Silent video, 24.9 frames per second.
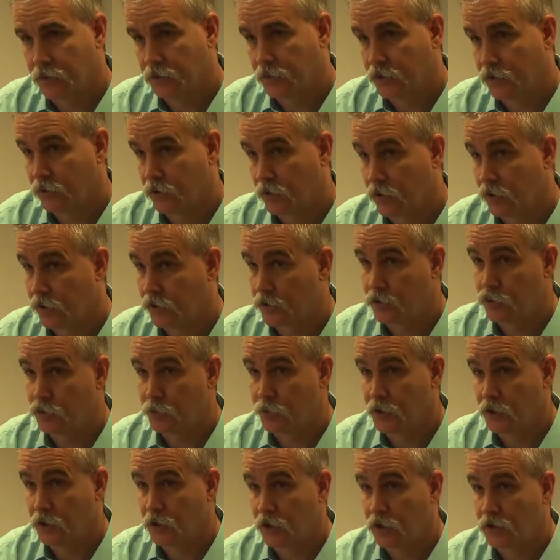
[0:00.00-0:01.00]
There are
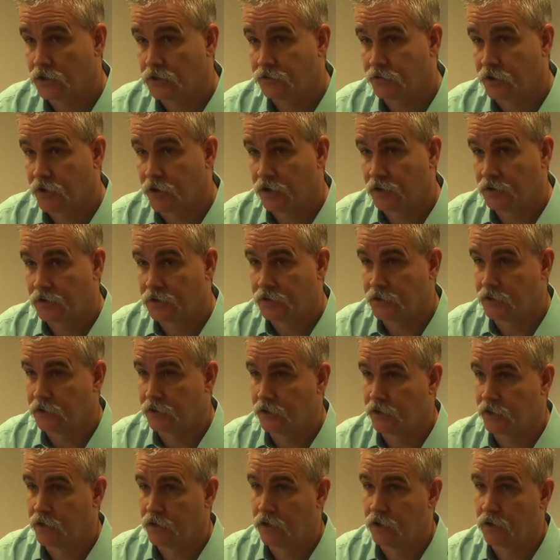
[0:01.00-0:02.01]
human-caused fires
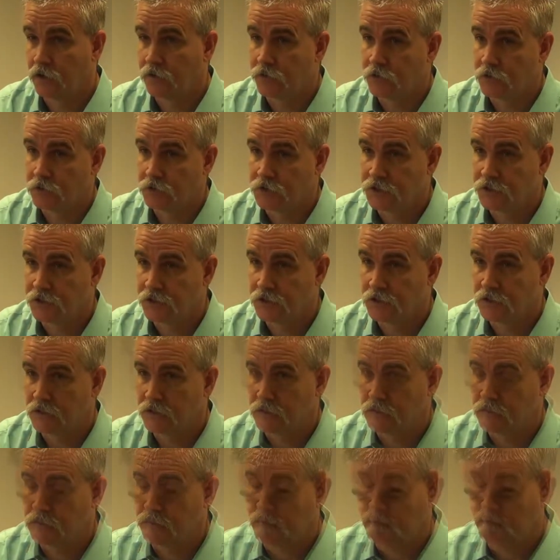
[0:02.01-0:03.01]
in all of those
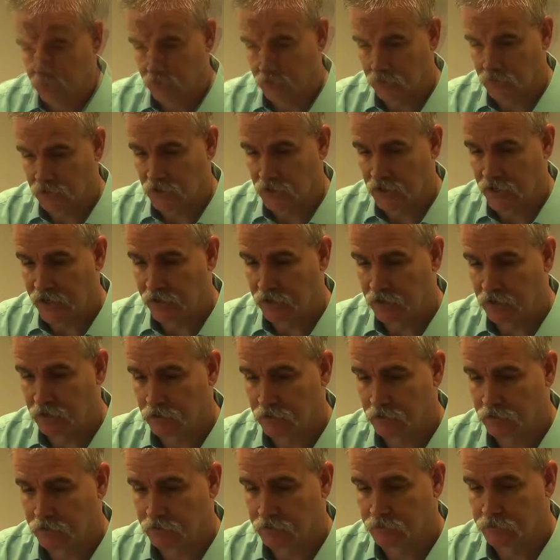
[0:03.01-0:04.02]
seasons. There's a lot
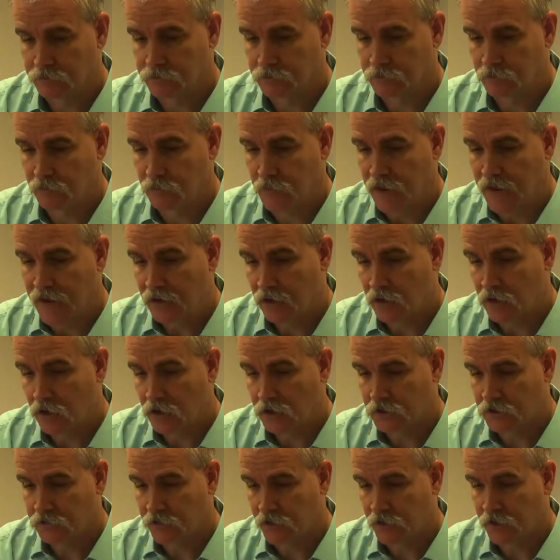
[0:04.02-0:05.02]
of
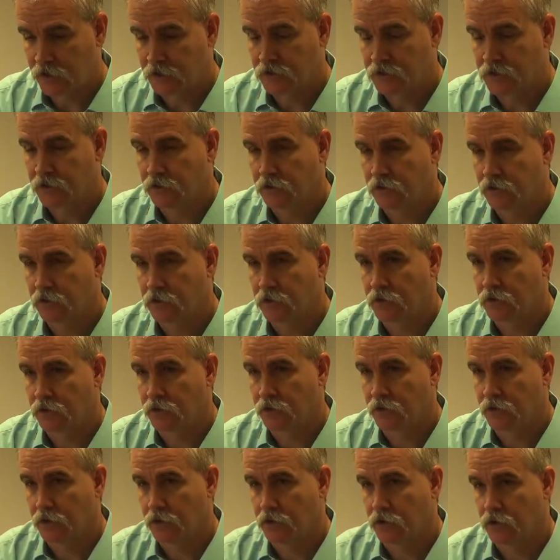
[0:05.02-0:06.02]
man-caused fires
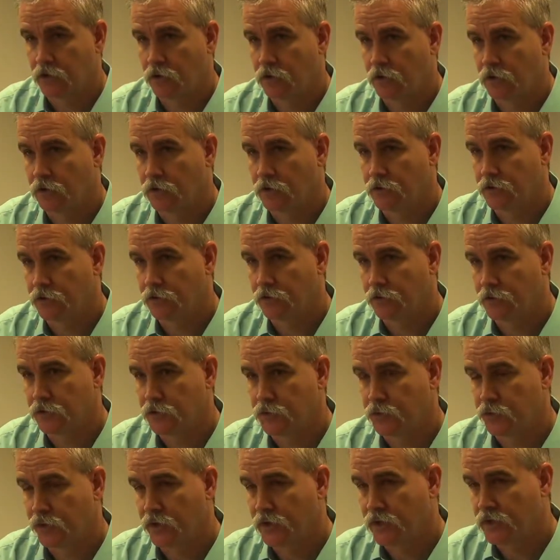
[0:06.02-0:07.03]
that occur during the
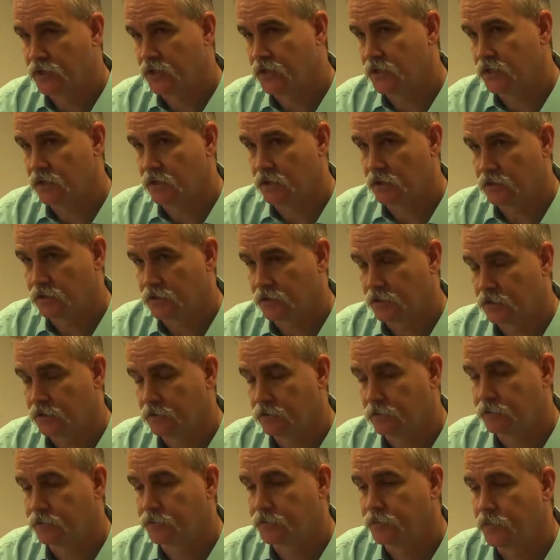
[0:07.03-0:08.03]
spring season
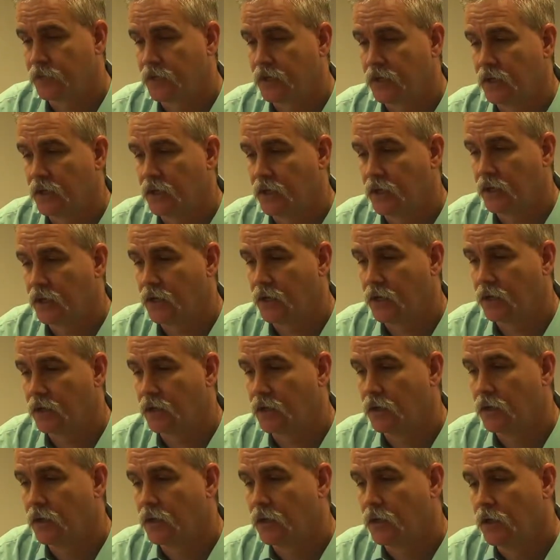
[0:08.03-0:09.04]
also,
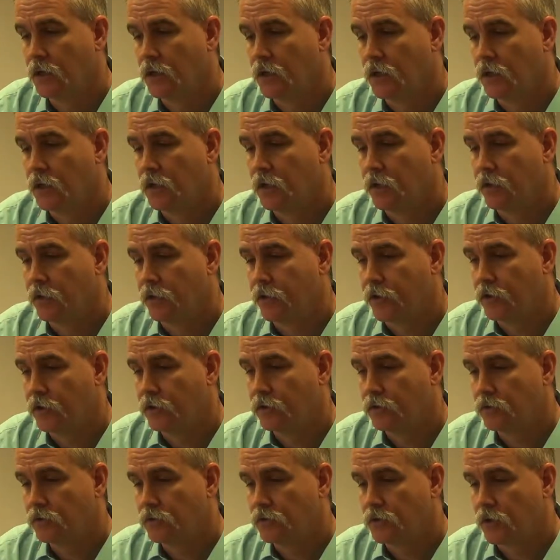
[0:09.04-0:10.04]
and
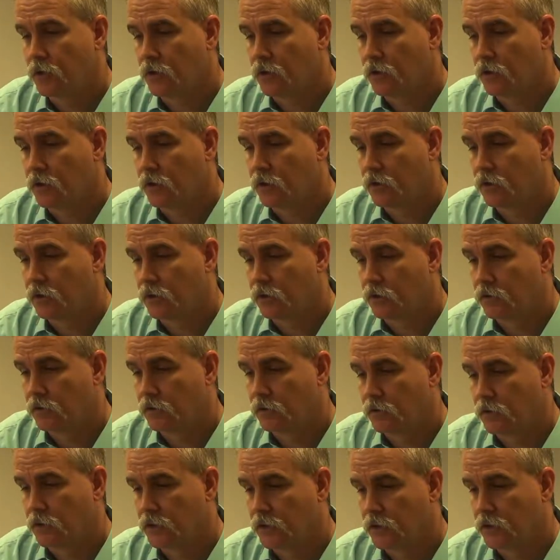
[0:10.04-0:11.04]
those
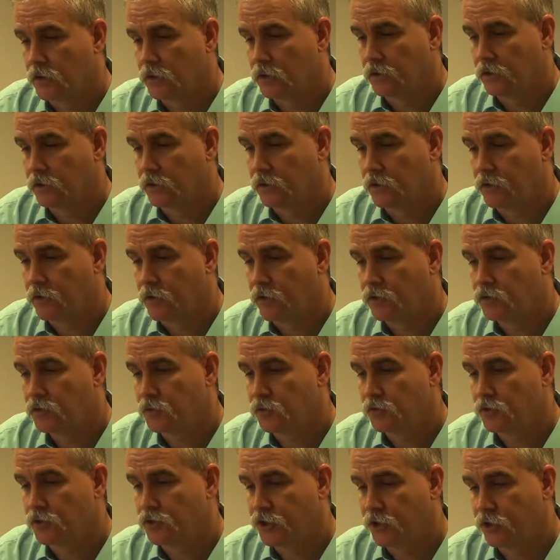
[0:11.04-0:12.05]

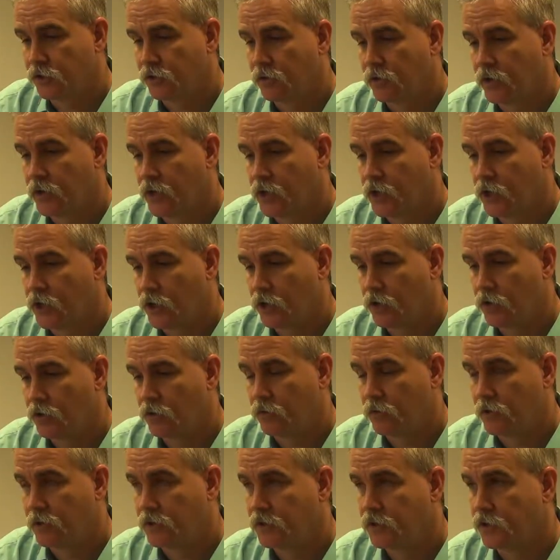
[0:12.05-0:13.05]
will generally
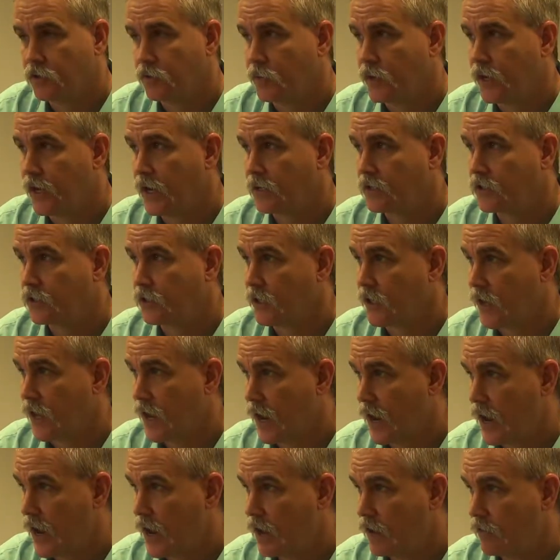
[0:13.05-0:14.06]
go until we actually
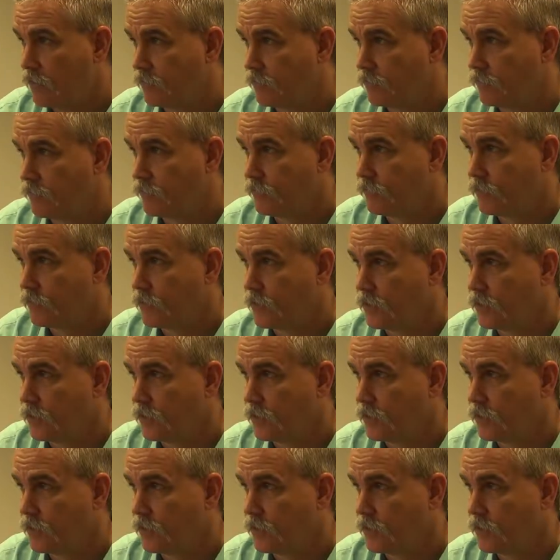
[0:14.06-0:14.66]
have